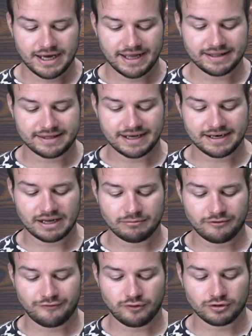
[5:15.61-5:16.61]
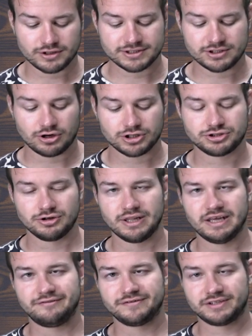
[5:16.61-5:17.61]
And then number 4, start to
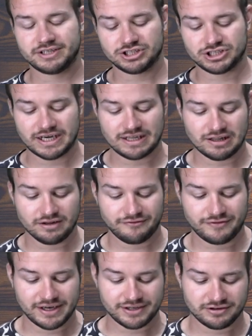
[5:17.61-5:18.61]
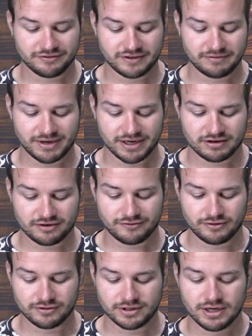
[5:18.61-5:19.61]
lift the channel fader of the
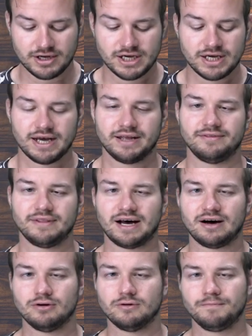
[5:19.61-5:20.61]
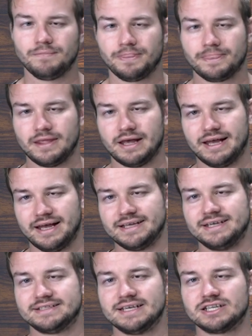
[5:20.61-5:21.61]
microphone. And now,
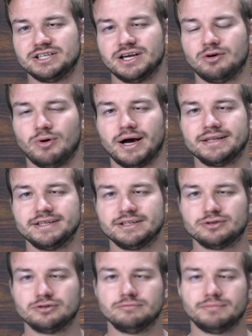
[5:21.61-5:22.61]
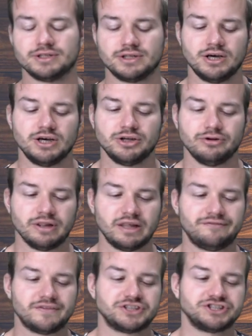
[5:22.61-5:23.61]
it's actually quiet in the room, but you
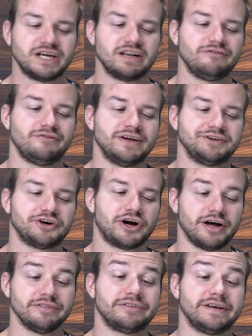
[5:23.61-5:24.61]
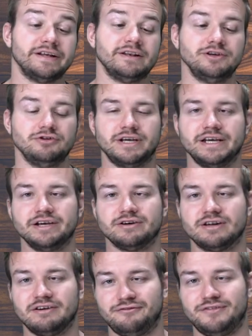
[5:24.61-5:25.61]
lift the channel fader until you
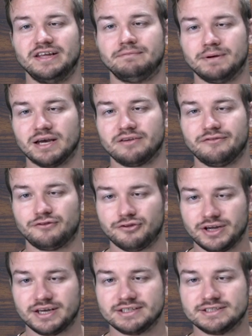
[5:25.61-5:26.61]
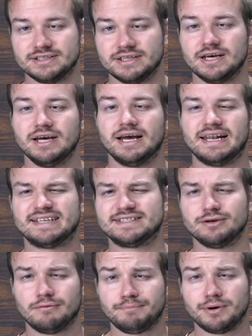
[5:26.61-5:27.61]
hear a feedback frequency. And at
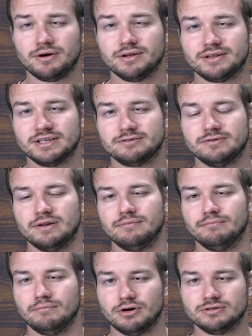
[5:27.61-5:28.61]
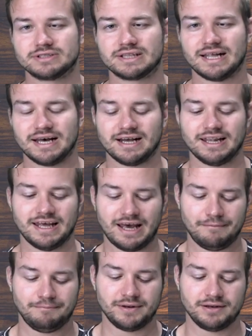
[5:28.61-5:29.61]
some point, this will most likely
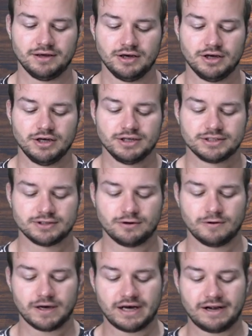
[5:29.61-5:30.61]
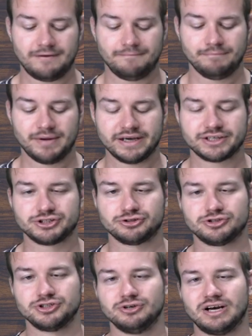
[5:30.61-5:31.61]
happen. So make
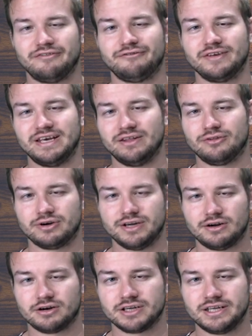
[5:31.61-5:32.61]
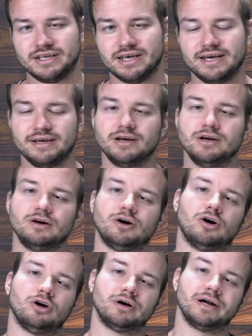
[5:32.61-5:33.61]
sure you have either an RTA
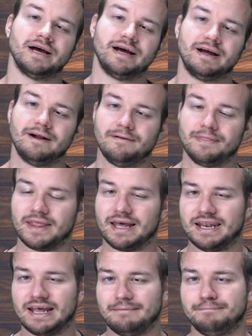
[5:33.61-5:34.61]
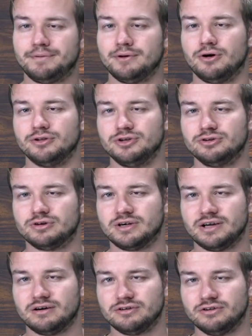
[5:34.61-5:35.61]
or an app on
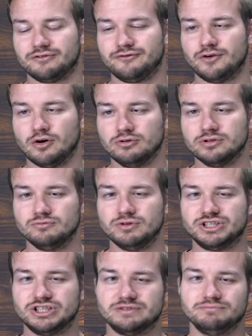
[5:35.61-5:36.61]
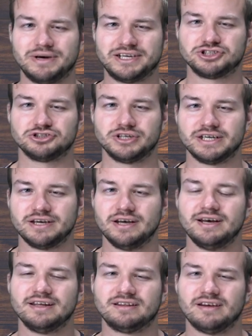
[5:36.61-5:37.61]
your phone which is measuring
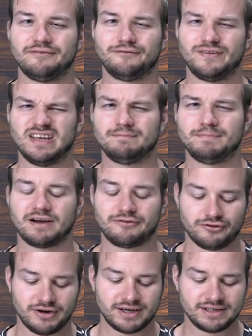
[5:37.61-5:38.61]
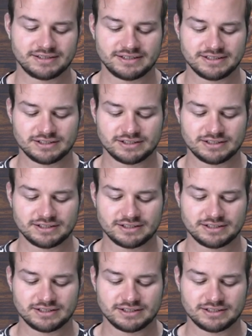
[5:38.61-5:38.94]
the feedback frequency.